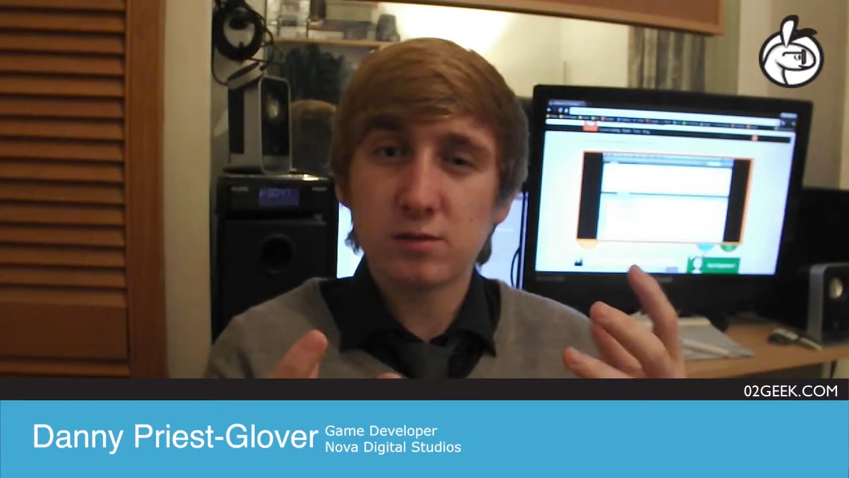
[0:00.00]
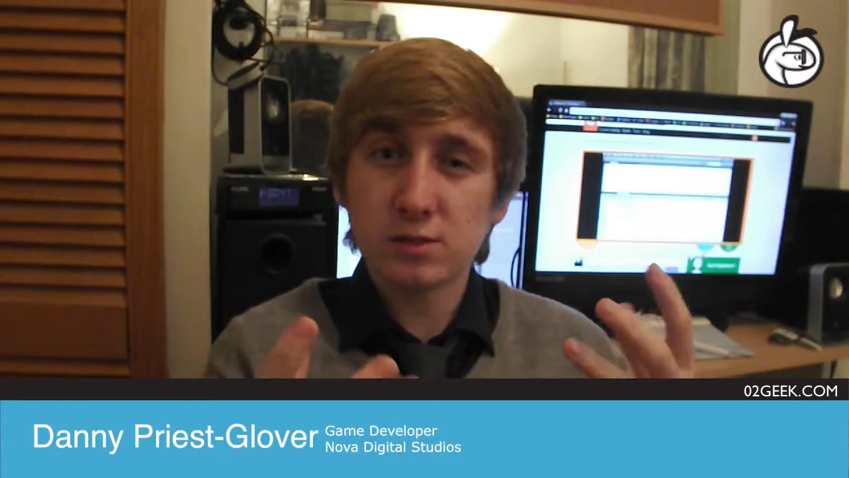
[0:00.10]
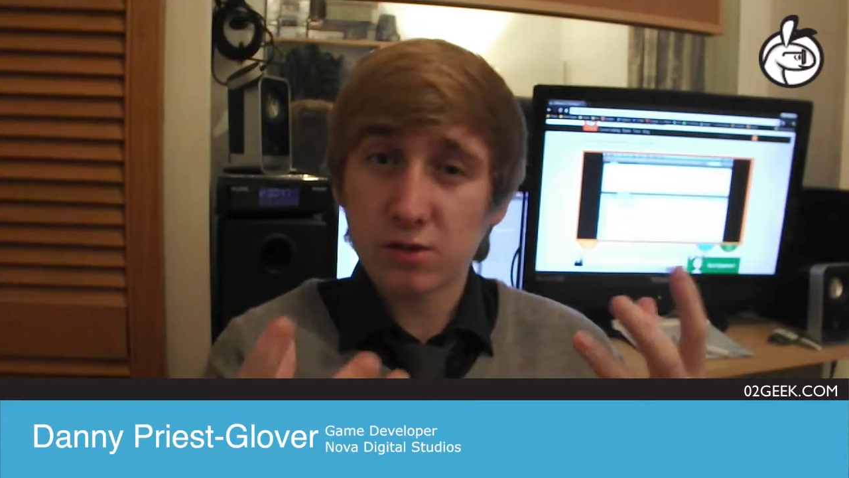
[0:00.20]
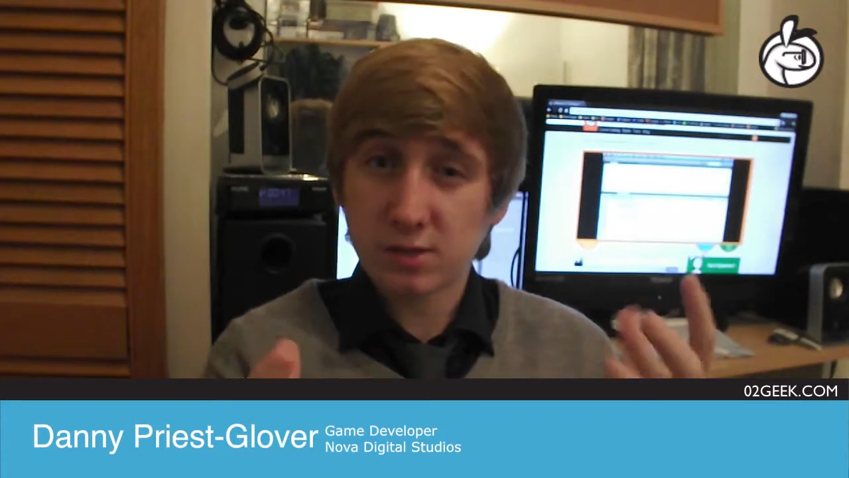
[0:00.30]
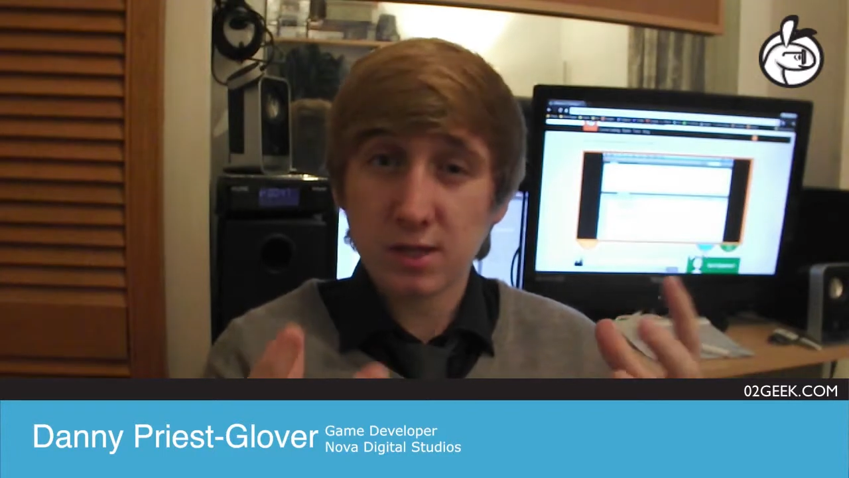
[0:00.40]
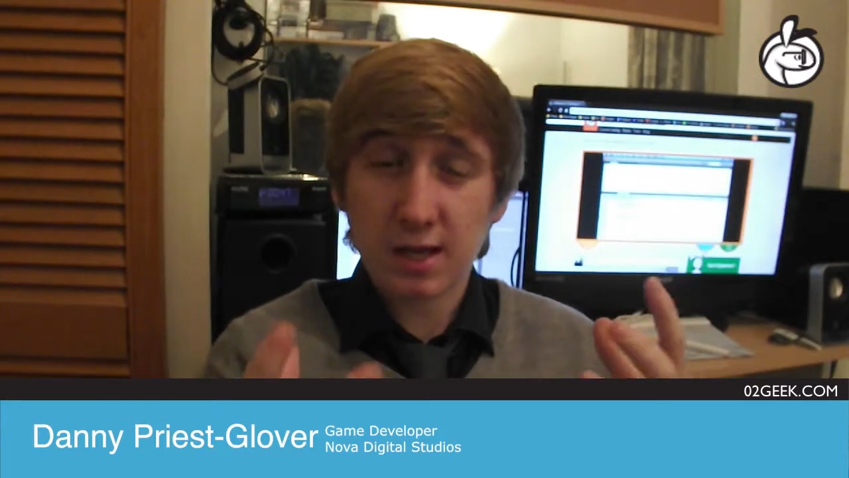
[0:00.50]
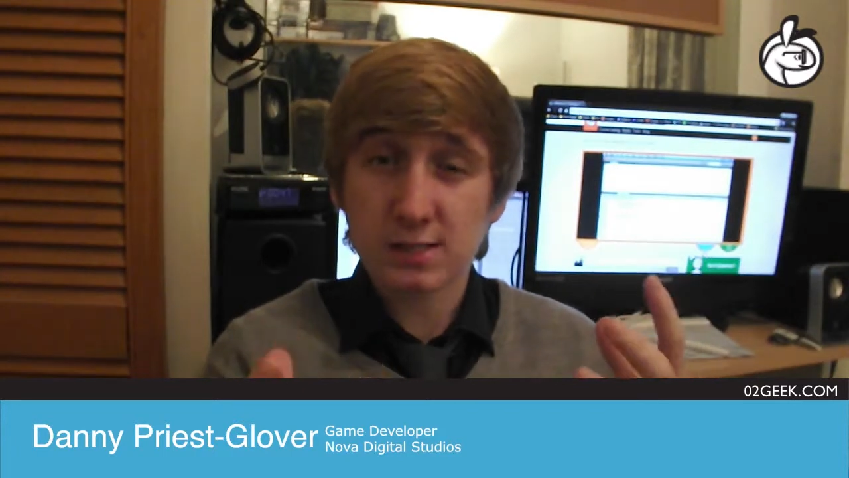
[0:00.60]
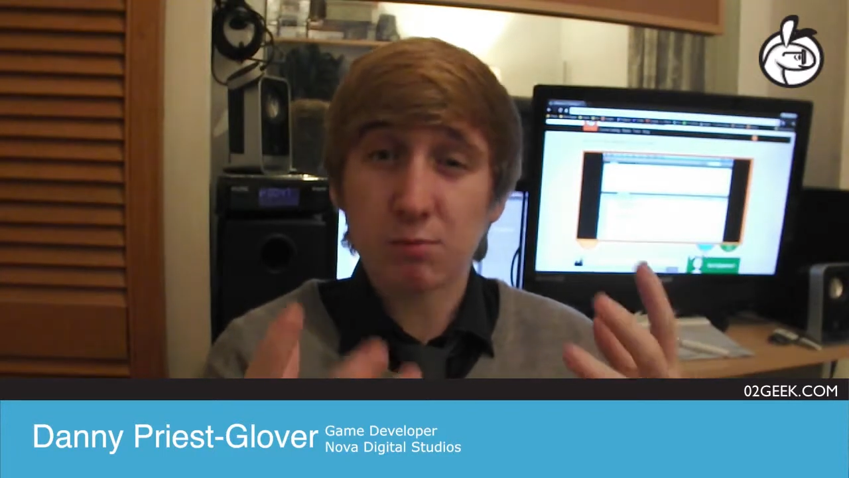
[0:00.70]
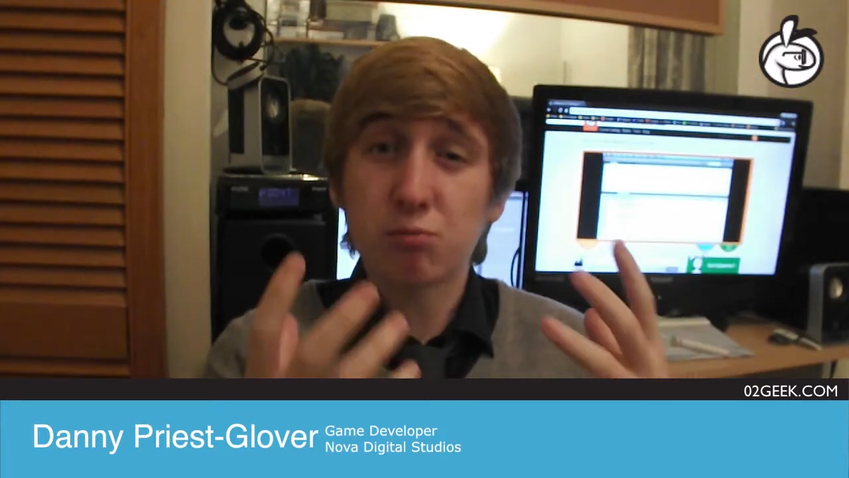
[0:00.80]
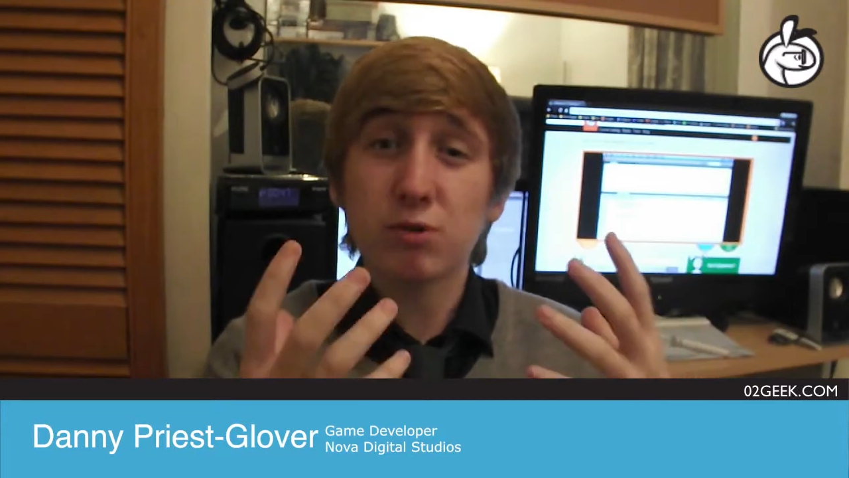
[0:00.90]
Zero to Geek
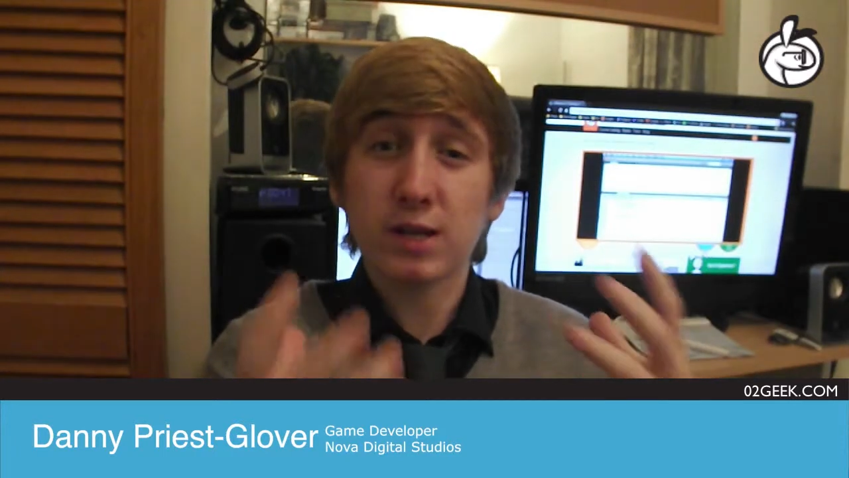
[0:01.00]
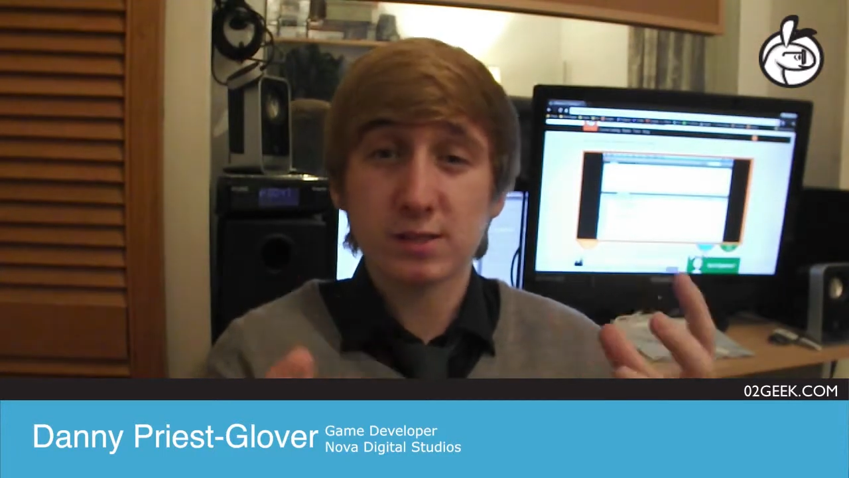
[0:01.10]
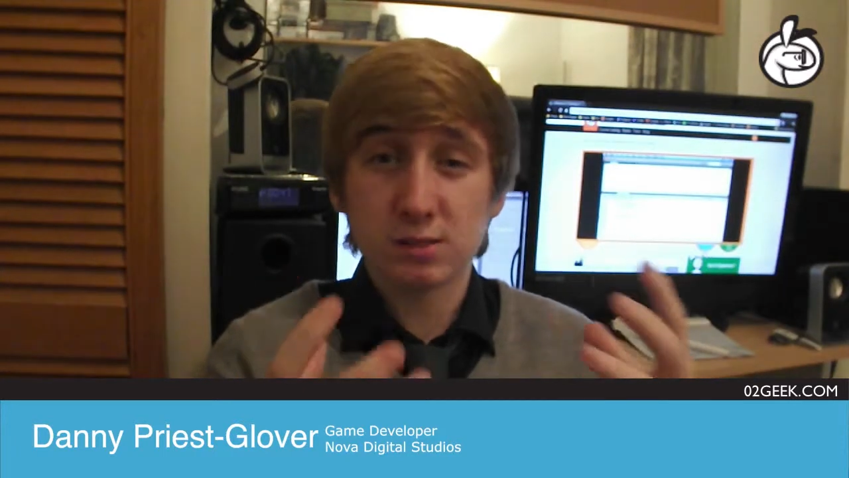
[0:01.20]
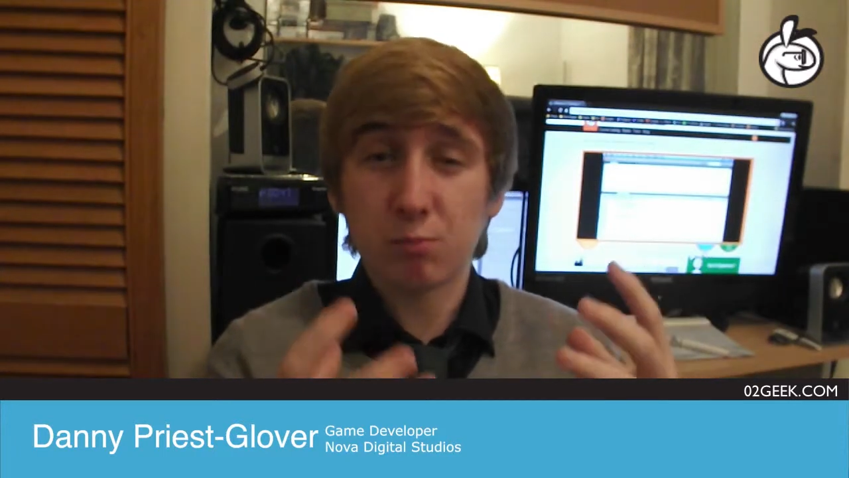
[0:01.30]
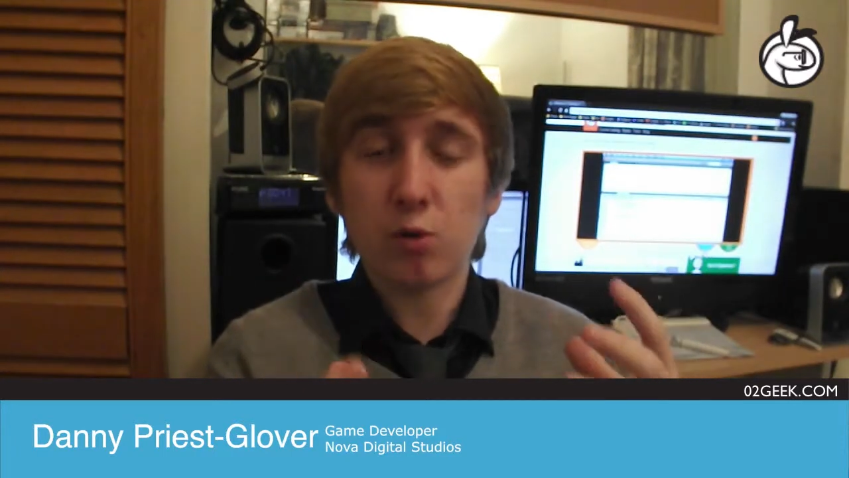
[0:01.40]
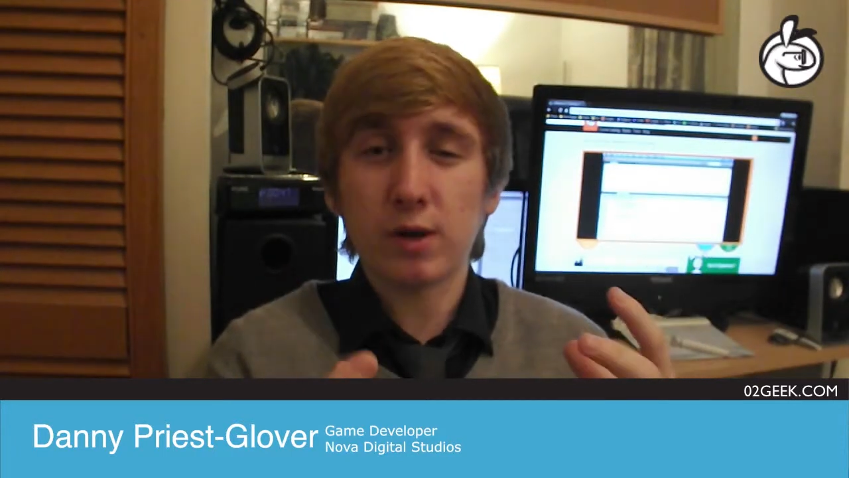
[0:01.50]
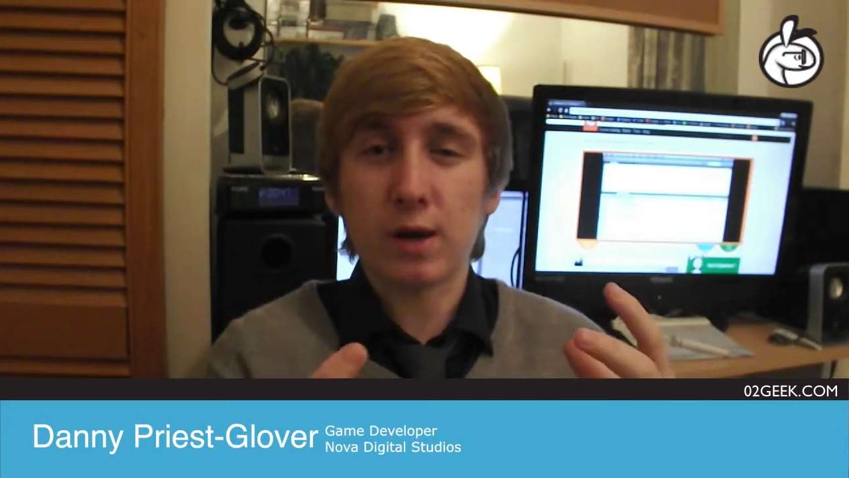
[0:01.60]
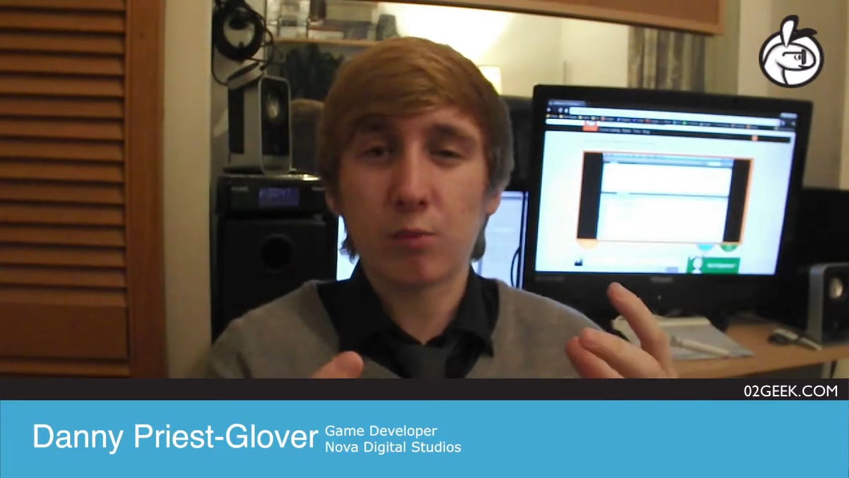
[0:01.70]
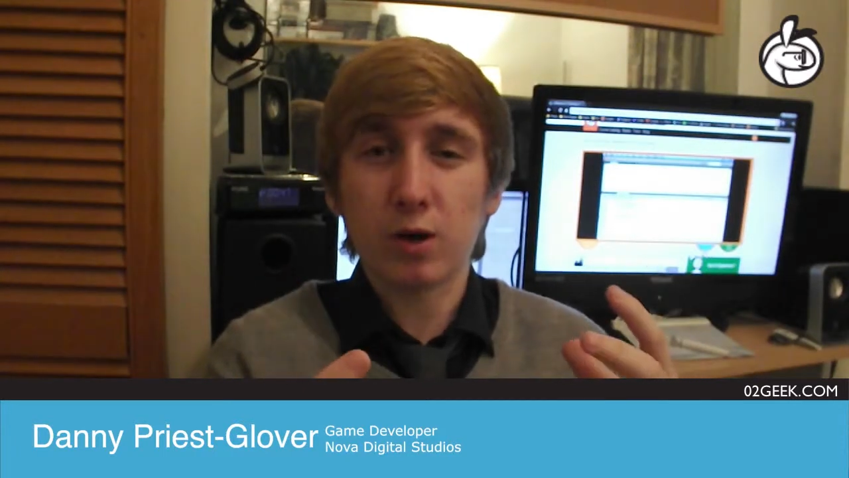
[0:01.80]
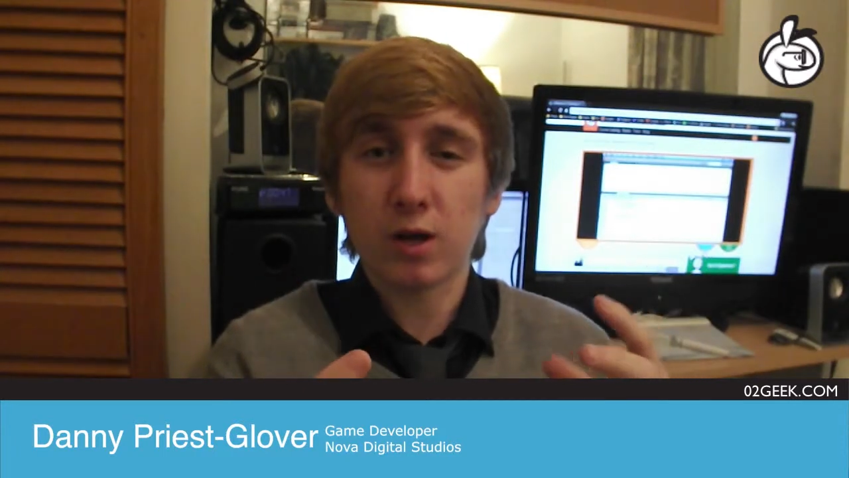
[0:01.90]
has a brilliant support
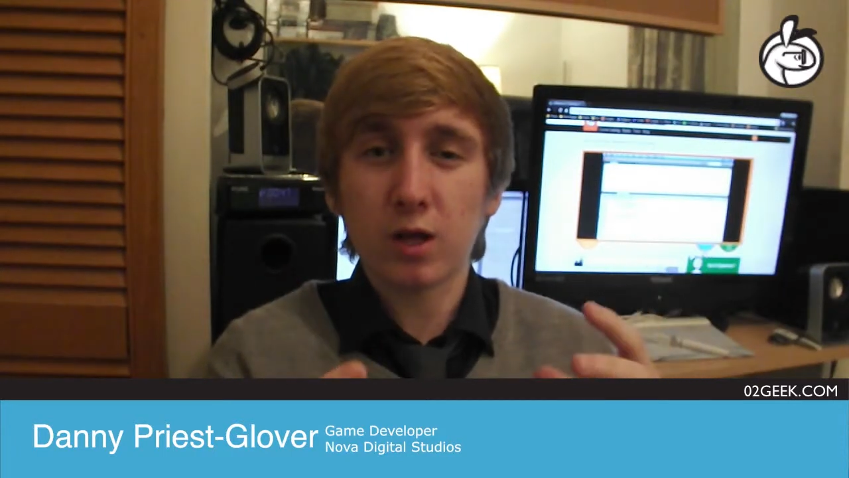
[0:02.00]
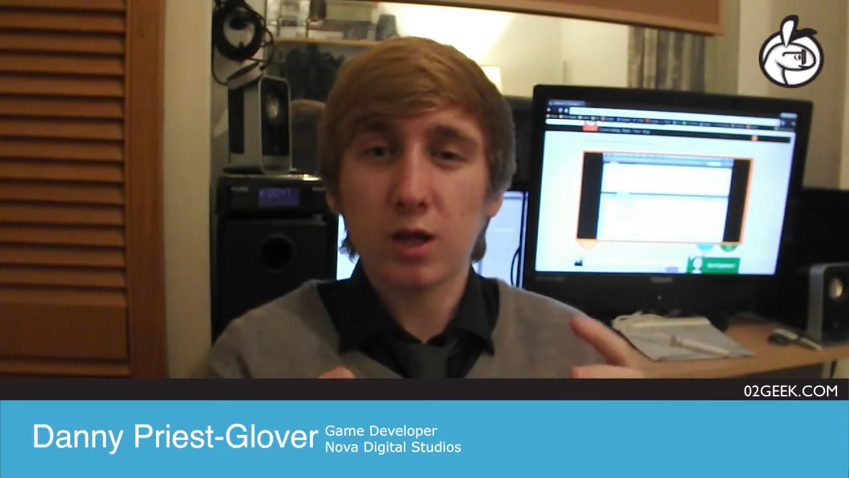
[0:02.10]
network,